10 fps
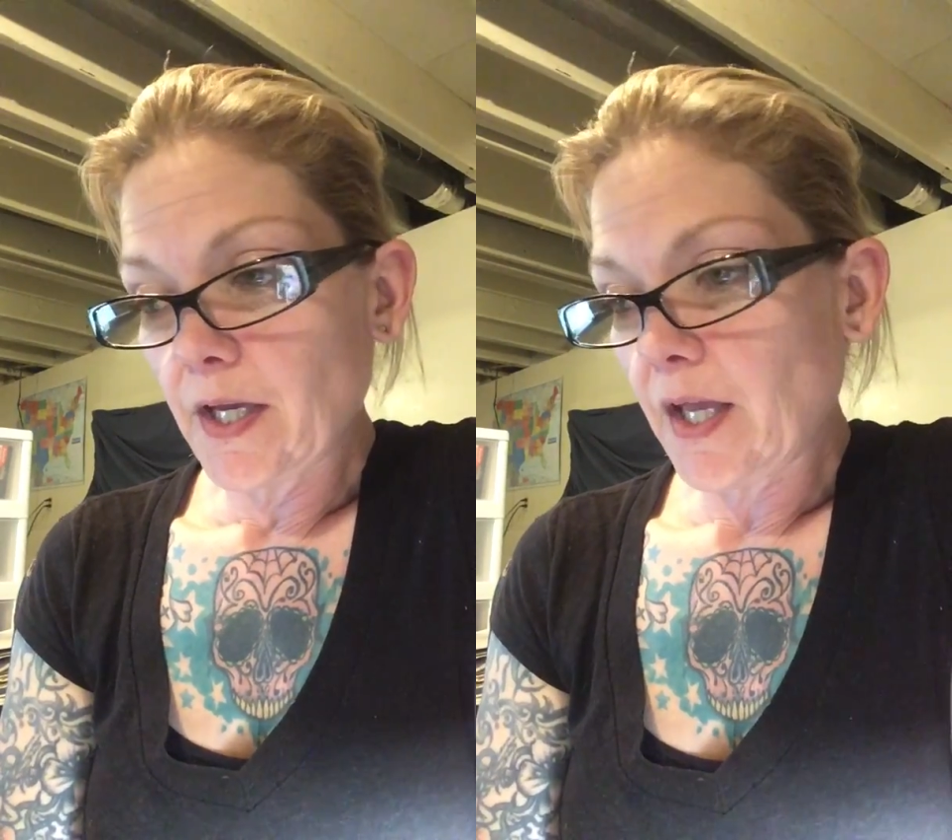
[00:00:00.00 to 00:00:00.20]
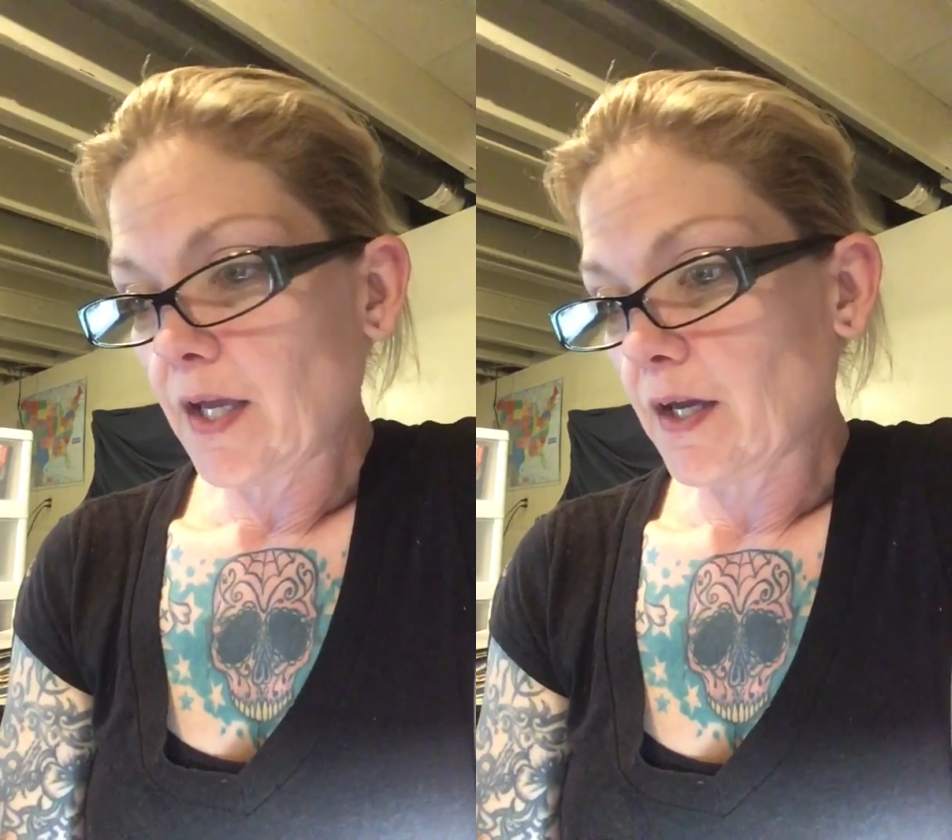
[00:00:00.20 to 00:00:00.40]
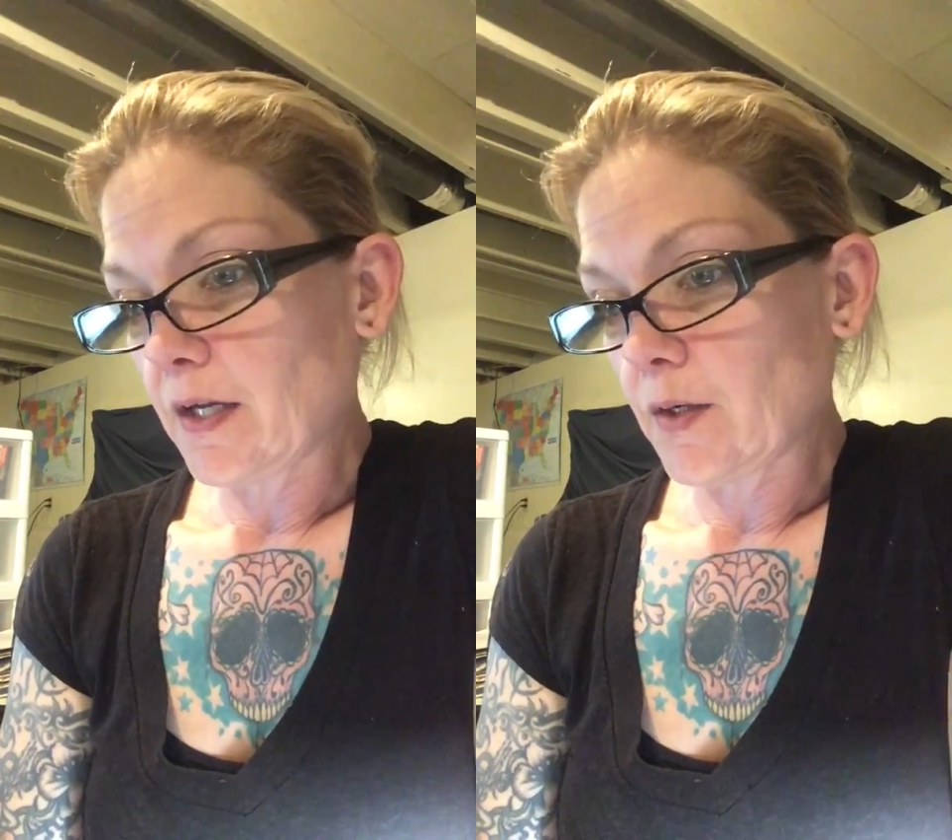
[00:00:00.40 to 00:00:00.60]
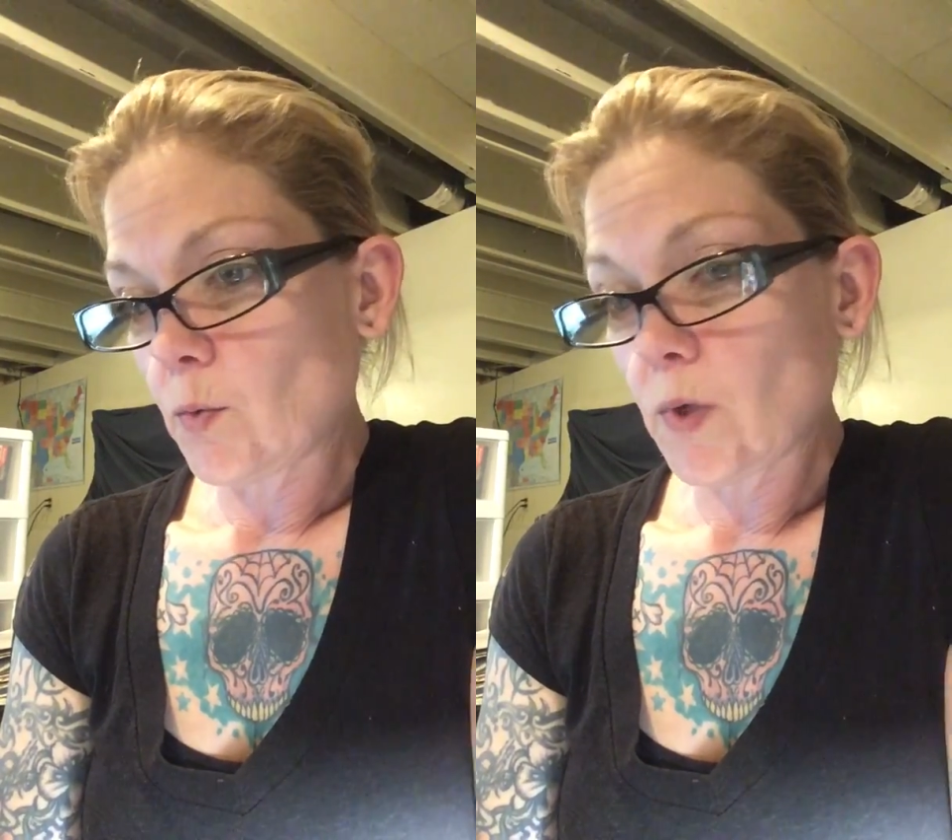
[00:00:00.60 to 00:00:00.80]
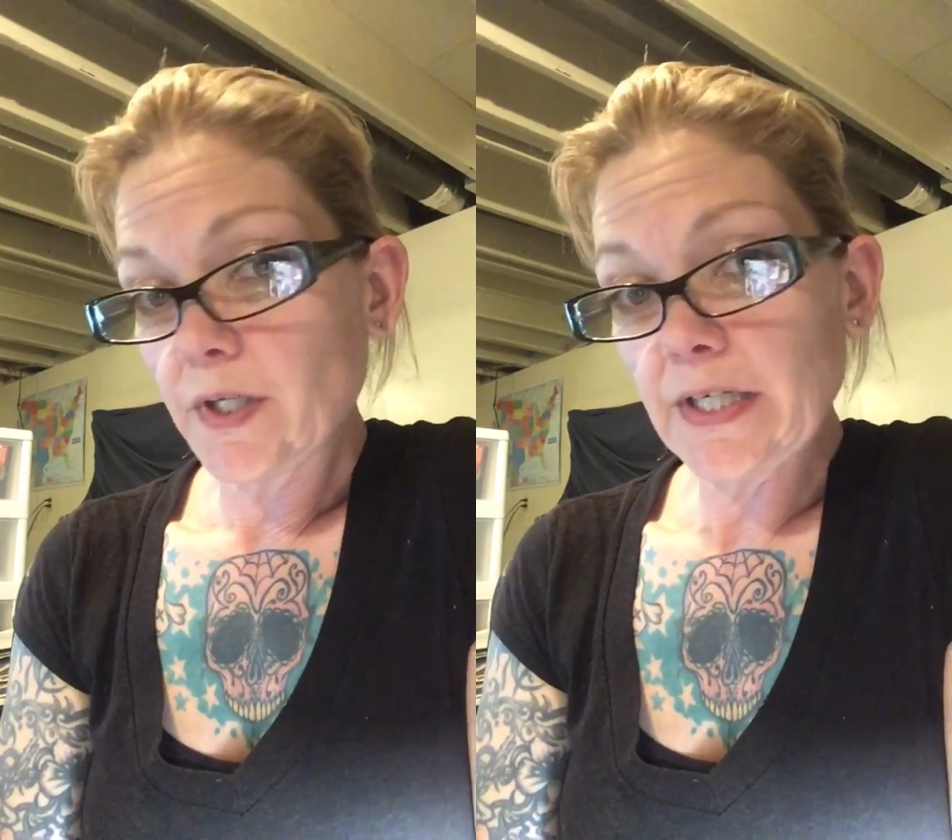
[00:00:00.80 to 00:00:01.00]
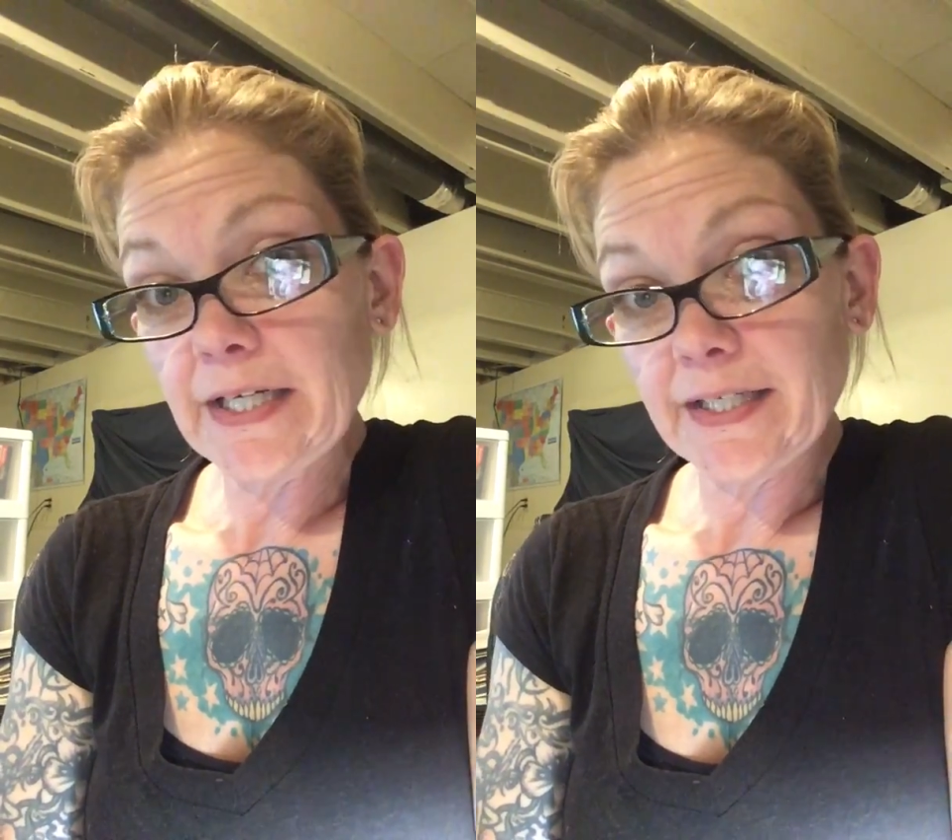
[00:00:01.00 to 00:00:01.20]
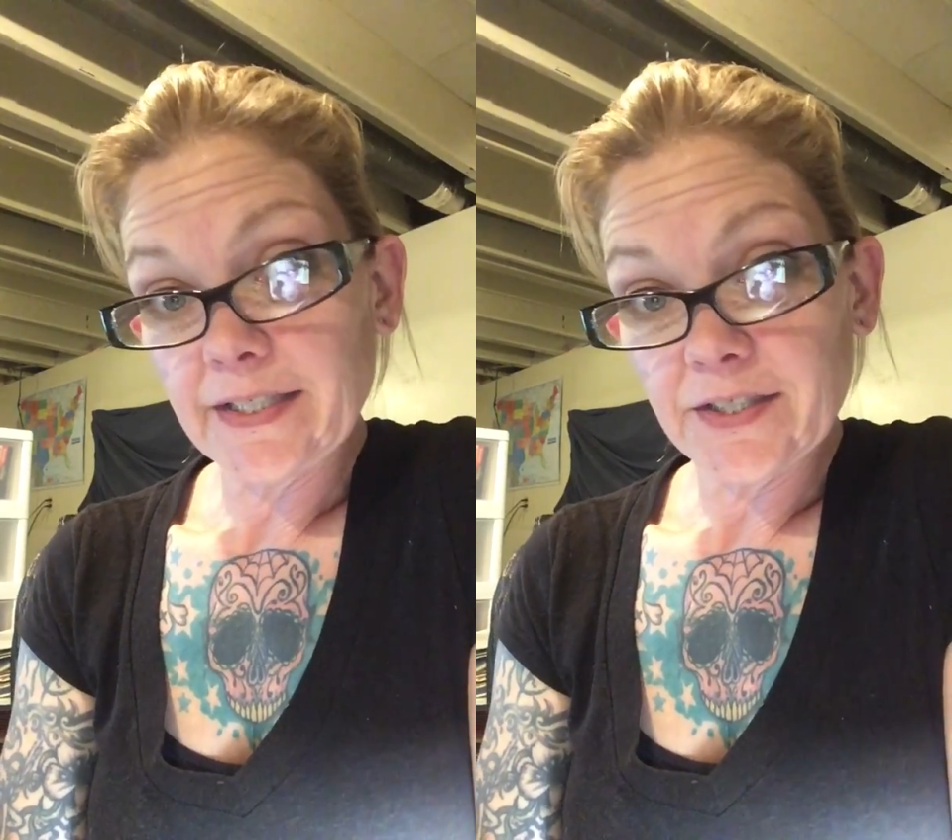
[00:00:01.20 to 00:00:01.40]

and wanted to kind